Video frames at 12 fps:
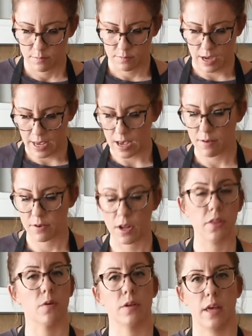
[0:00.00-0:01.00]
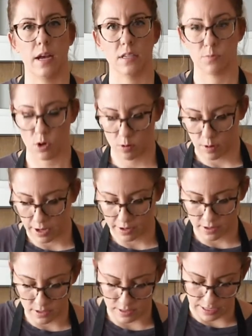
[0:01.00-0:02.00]
I have another one that has more
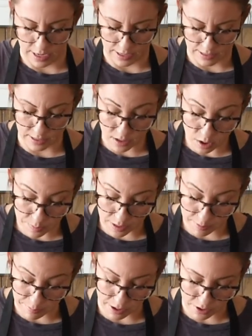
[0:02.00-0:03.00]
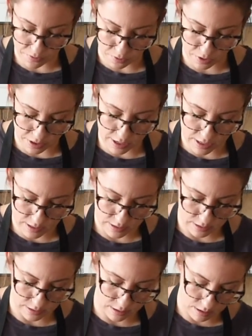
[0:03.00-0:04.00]
wires that is a little bit better for
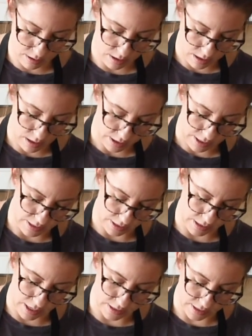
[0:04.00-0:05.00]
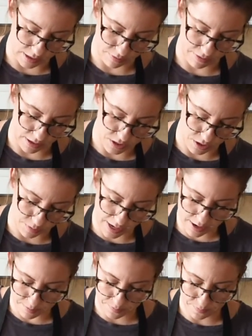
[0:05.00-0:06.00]
this because it cuts at a faster
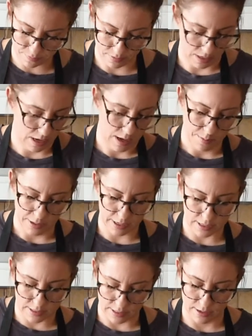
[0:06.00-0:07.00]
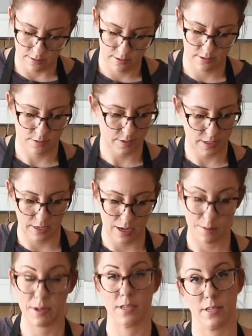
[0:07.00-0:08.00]
rate. Like I said, it's really
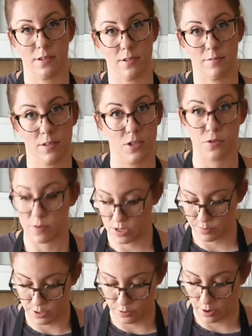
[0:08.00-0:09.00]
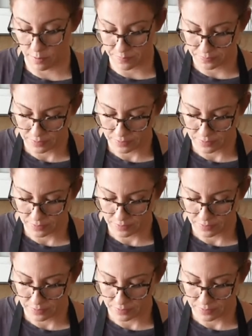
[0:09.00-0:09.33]
not a big deal. You just watch me do it all.